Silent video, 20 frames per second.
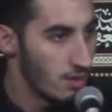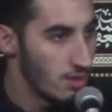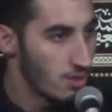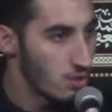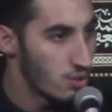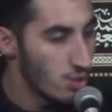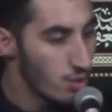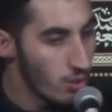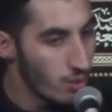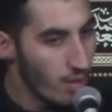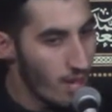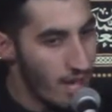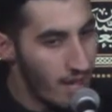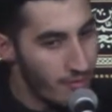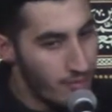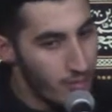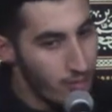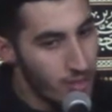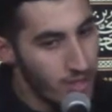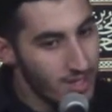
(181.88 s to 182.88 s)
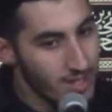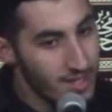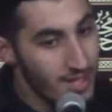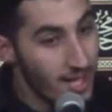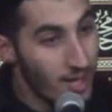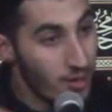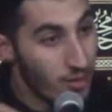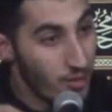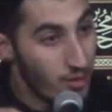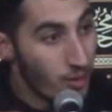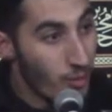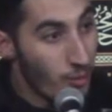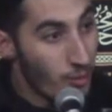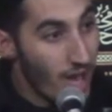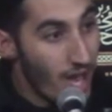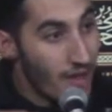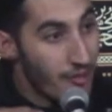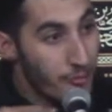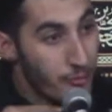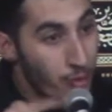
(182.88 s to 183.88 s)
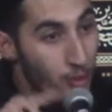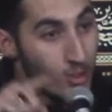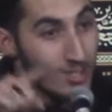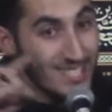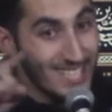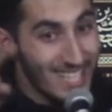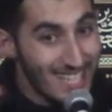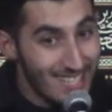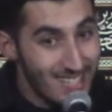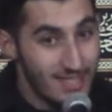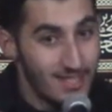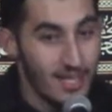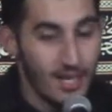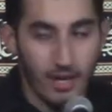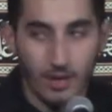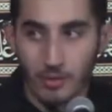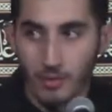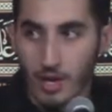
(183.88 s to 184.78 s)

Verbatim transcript: Surely we have brought it down. We have brought it down.